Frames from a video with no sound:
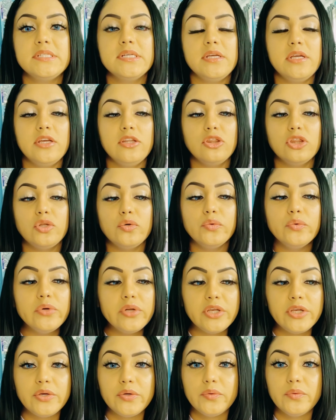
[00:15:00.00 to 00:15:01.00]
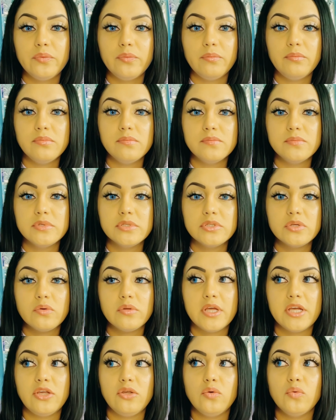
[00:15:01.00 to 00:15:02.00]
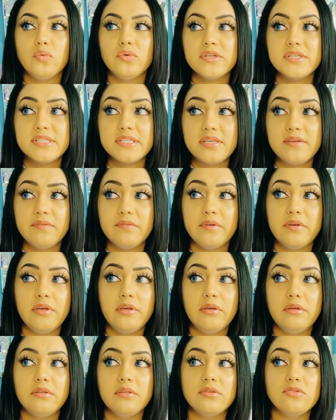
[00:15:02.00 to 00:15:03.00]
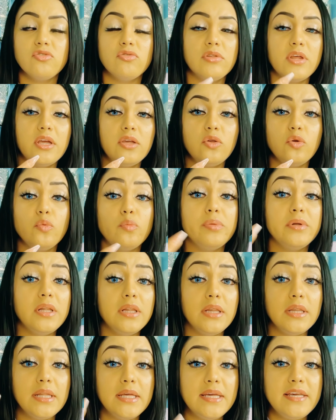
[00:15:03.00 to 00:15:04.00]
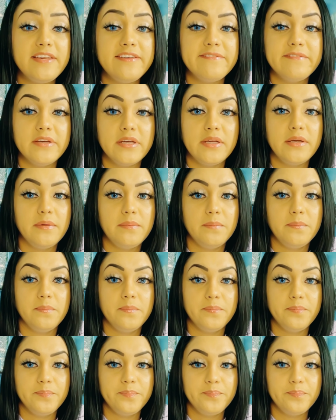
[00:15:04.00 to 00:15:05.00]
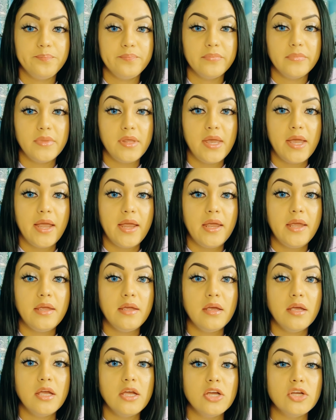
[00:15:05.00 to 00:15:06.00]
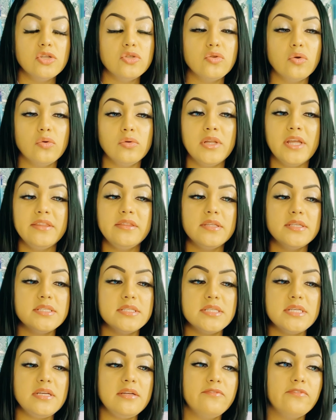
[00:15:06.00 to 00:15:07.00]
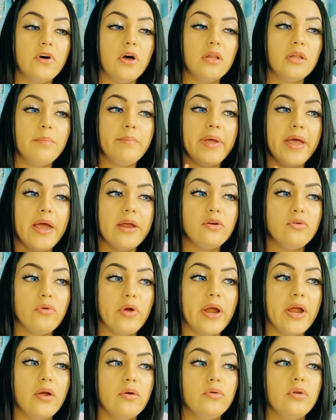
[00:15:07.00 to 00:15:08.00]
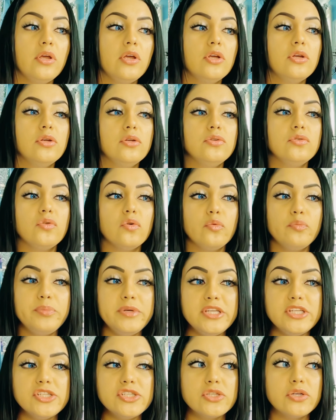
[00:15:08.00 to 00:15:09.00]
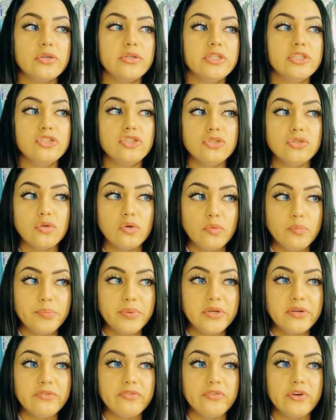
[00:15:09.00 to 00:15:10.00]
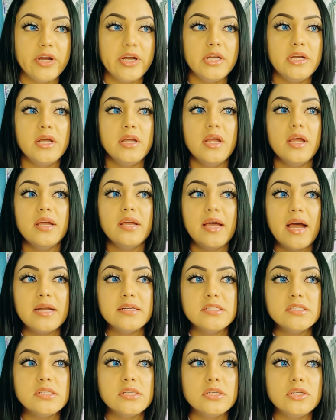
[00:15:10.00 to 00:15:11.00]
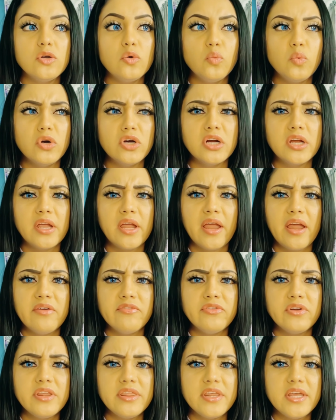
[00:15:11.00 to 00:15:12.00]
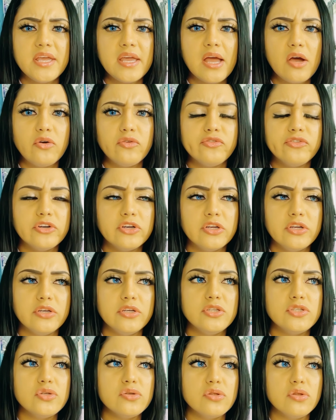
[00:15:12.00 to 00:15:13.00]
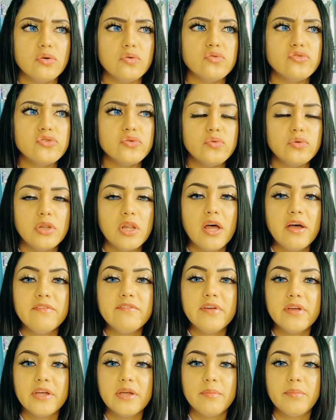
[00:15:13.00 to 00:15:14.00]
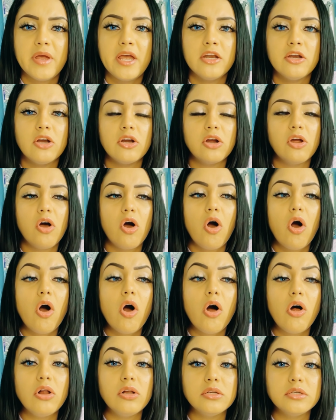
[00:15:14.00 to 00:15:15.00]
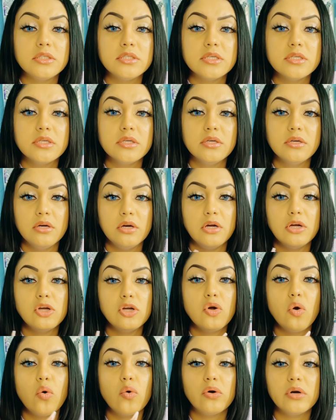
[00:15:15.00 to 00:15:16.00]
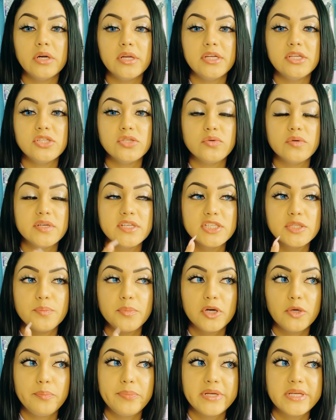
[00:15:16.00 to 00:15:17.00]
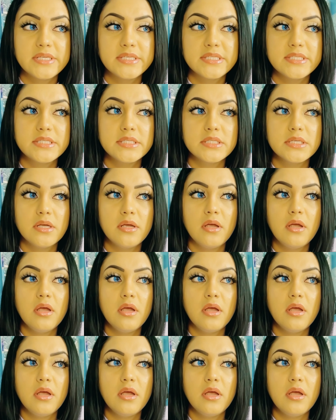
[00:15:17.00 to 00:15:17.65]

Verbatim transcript: to get through to you so that you receive it, so that you believe it. Okay? Don't let the seed fall on bad ground. Don't be discouraged. Don't be afraid. God is going to work everything out for good to those who love him and are called according to his purpose